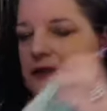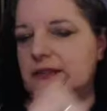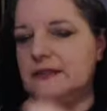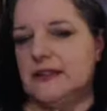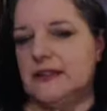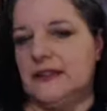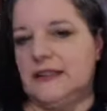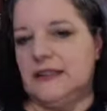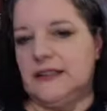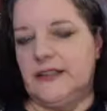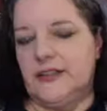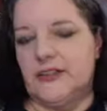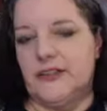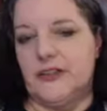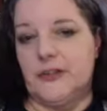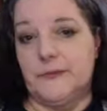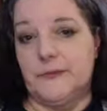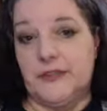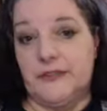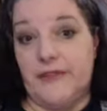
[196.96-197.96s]
in
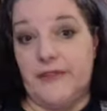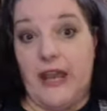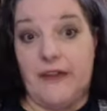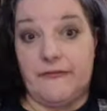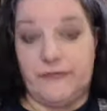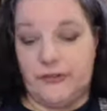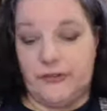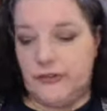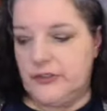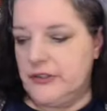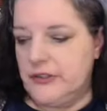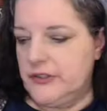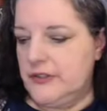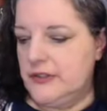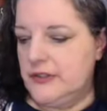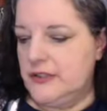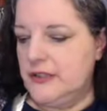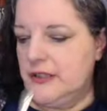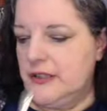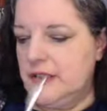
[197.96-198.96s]
terms of effort
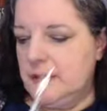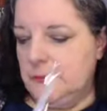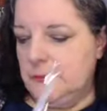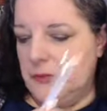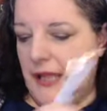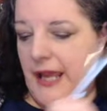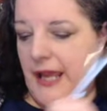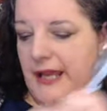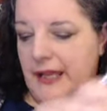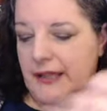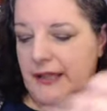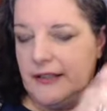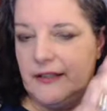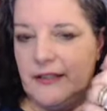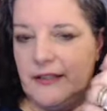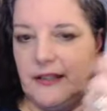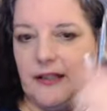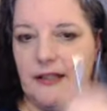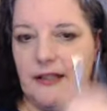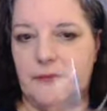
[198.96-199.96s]
blanket
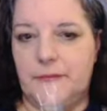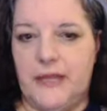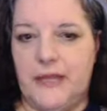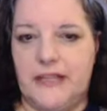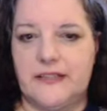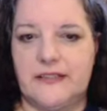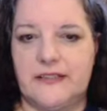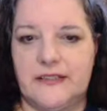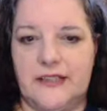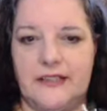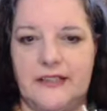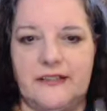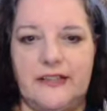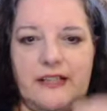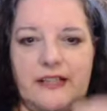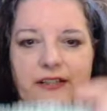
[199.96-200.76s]
makes it's